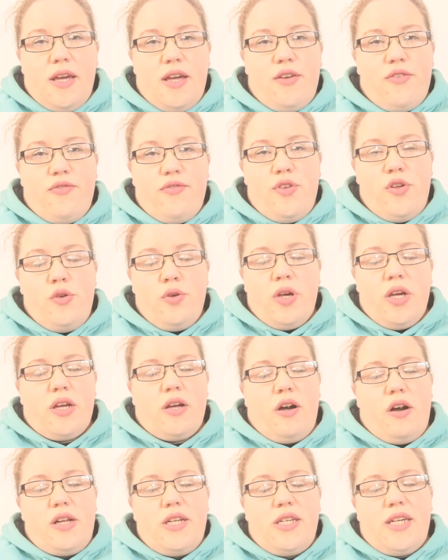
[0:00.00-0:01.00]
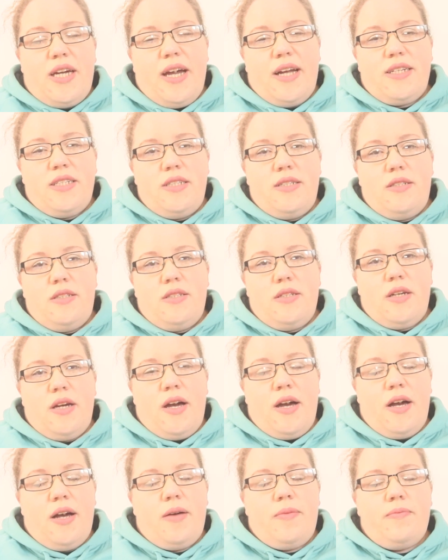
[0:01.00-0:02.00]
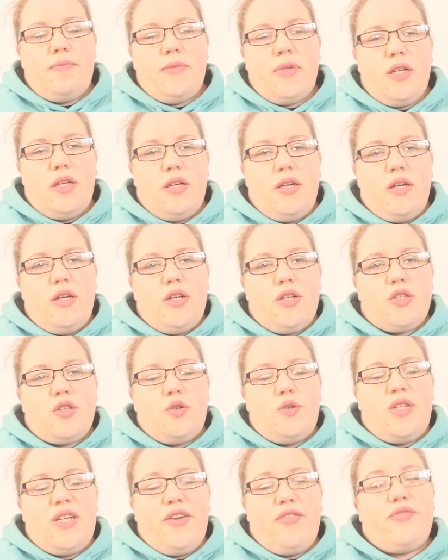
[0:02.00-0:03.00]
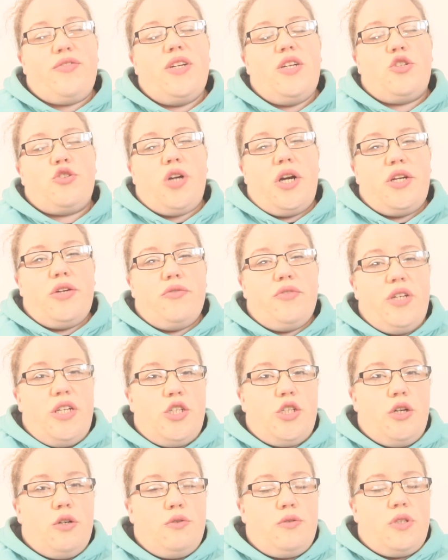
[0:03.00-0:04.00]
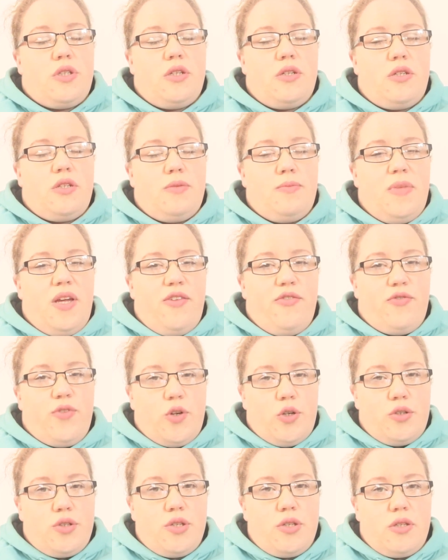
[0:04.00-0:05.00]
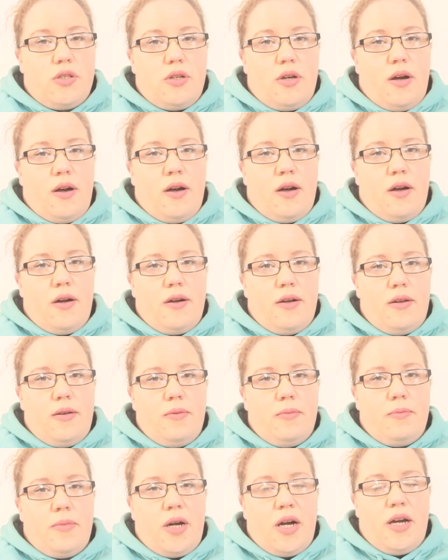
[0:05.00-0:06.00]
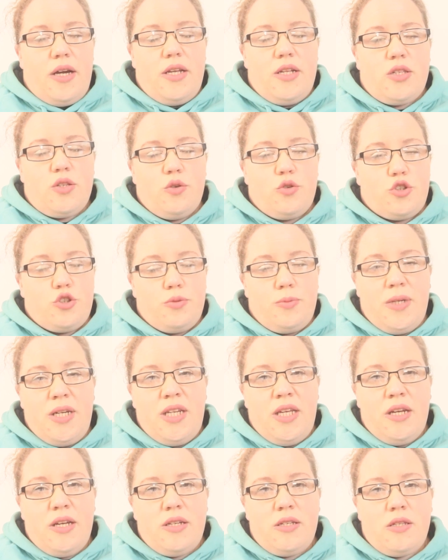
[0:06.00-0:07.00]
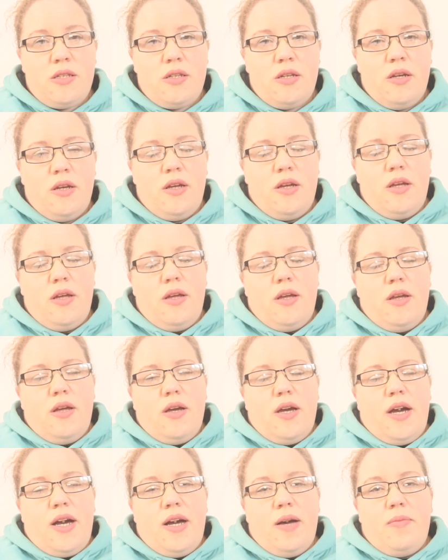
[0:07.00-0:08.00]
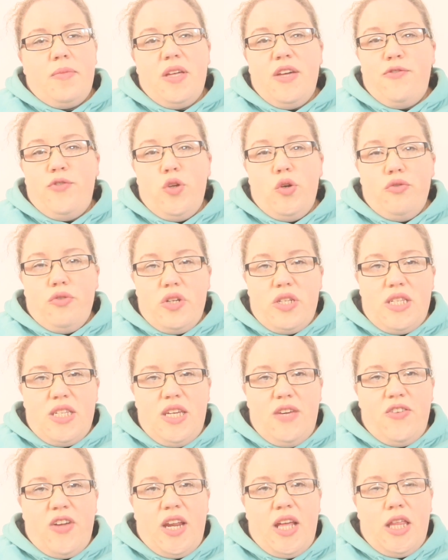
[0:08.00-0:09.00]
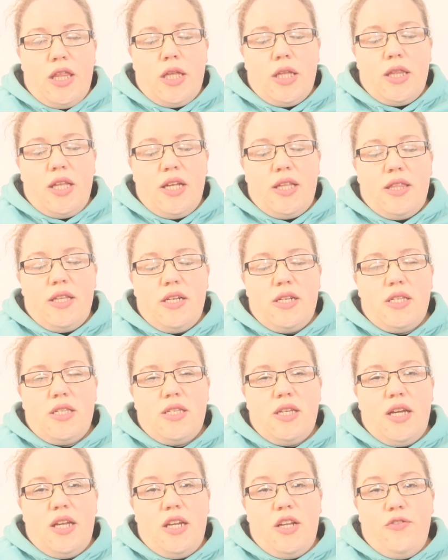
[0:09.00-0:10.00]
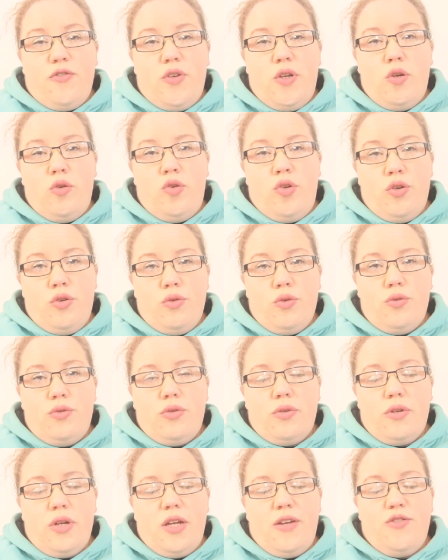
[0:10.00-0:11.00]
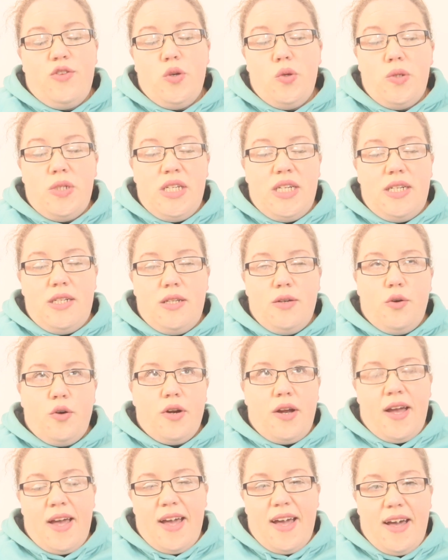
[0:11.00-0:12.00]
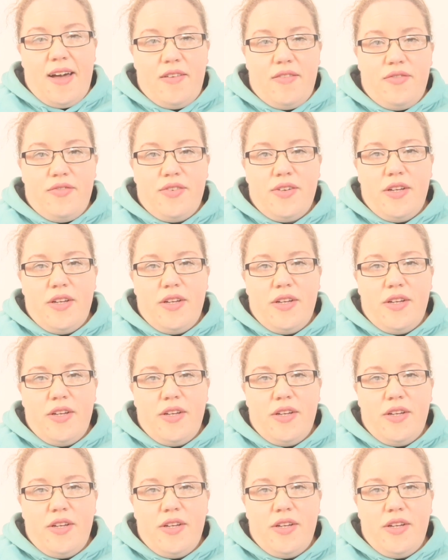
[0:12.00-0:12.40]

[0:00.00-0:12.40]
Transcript: if you get contacted. So definitely try to reach out to me first on my social medias if you receive anything like this. And if you did or have